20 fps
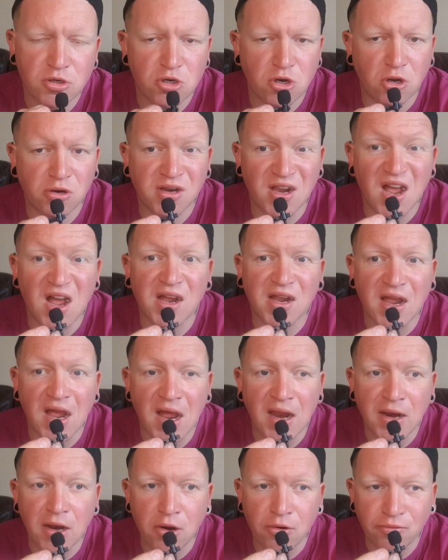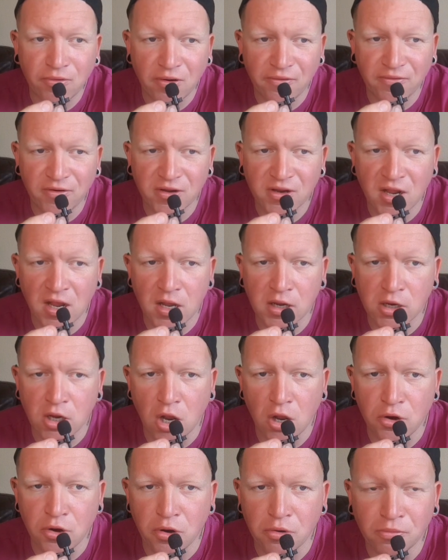Not Gargano, rather
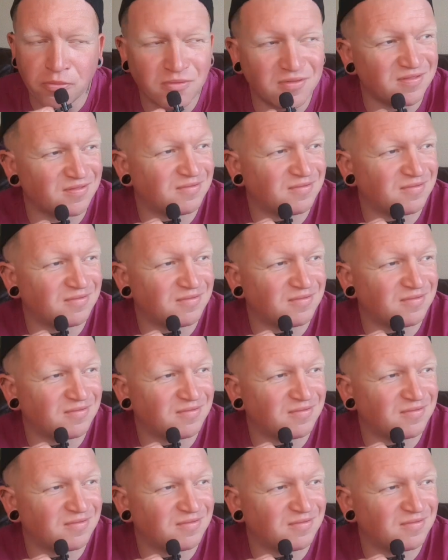Gargano.